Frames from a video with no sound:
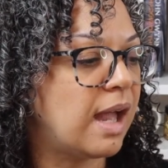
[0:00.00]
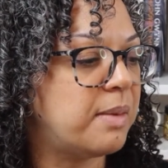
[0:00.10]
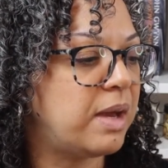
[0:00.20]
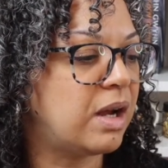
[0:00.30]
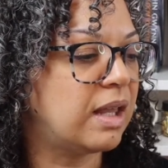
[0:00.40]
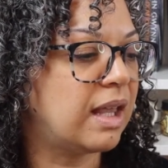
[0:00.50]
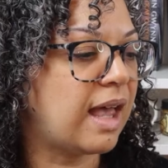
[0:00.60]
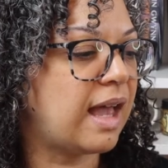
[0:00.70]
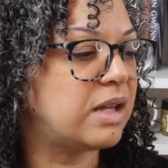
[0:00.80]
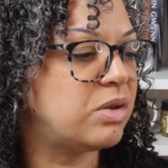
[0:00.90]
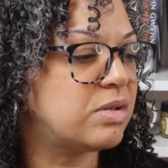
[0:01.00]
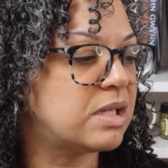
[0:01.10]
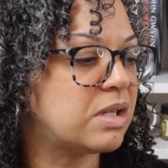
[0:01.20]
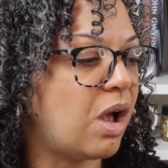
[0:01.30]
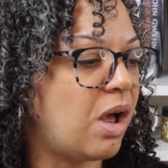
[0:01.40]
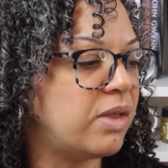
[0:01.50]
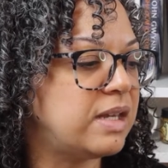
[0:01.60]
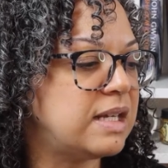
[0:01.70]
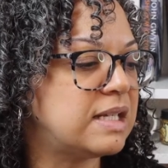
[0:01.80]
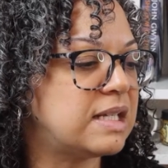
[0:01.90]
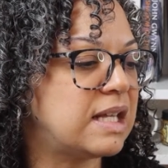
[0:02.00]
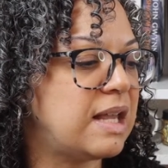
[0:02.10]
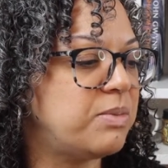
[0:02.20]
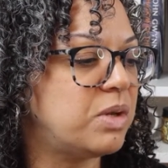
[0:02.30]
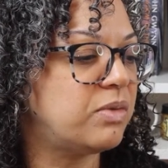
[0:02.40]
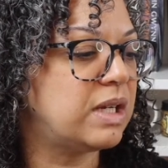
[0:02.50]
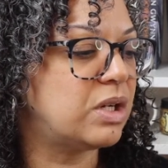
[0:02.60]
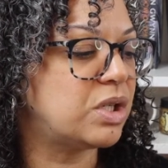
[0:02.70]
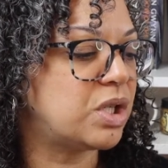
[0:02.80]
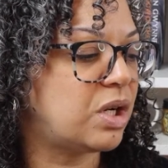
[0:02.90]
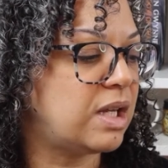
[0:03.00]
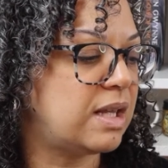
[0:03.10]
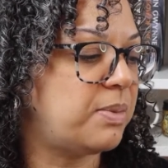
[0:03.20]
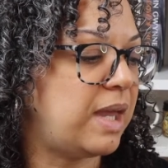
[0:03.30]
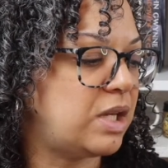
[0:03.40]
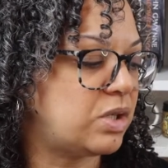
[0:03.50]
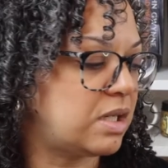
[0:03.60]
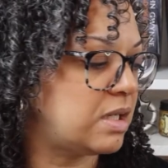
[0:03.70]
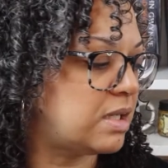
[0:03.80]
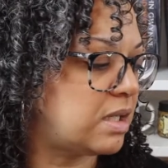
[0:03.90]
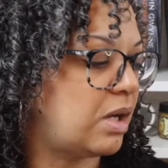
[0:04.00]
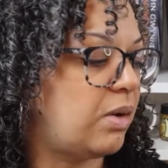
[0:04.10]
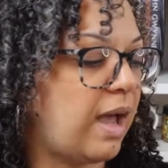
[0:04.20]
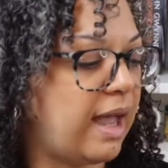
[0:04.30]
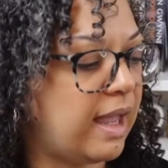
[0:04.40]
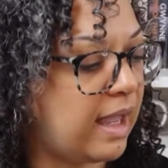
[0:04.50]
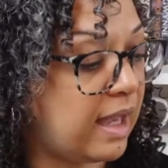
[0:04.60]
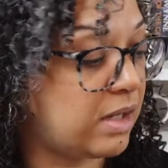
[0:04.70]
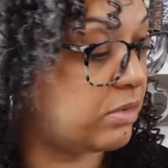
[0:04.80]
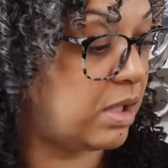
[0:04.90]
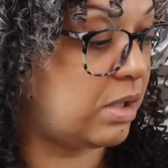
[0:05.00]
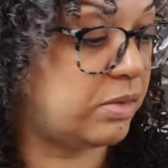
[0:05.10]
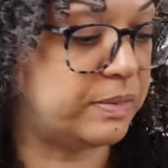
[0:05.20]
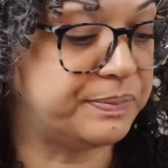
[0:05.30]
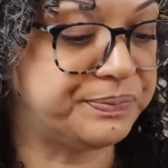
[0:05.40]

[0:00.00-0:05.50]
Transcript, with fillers: American God uses all these to keep the reader turning the pages. So I, I don't know.